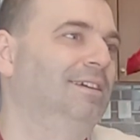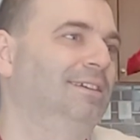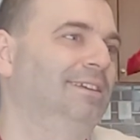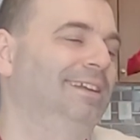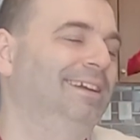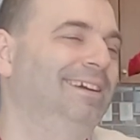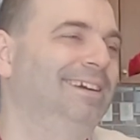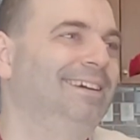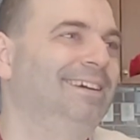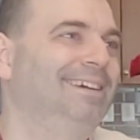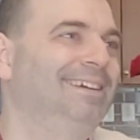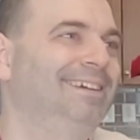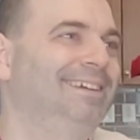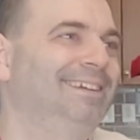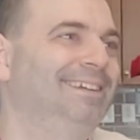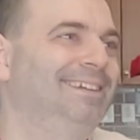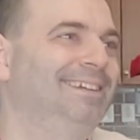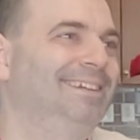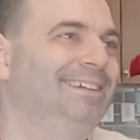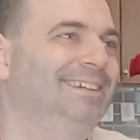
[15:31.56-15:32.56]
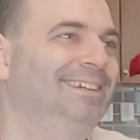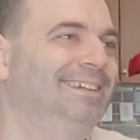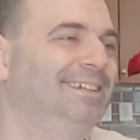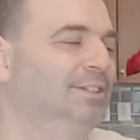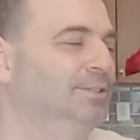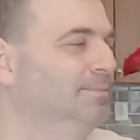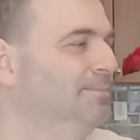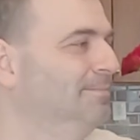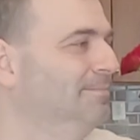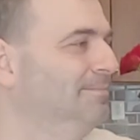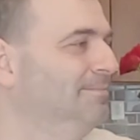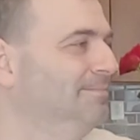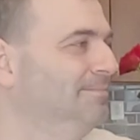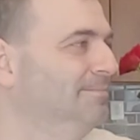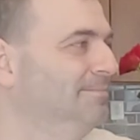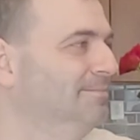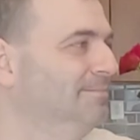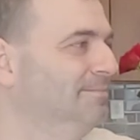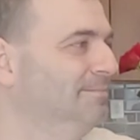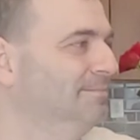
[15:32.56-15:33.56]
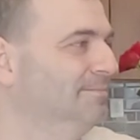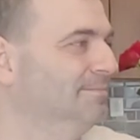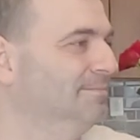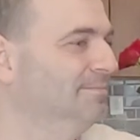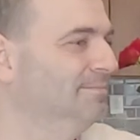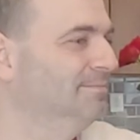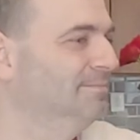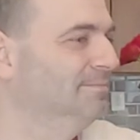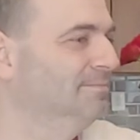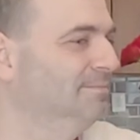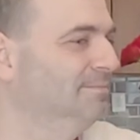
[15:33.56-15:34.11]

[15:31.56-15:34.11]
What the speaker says: This person isn't speaking.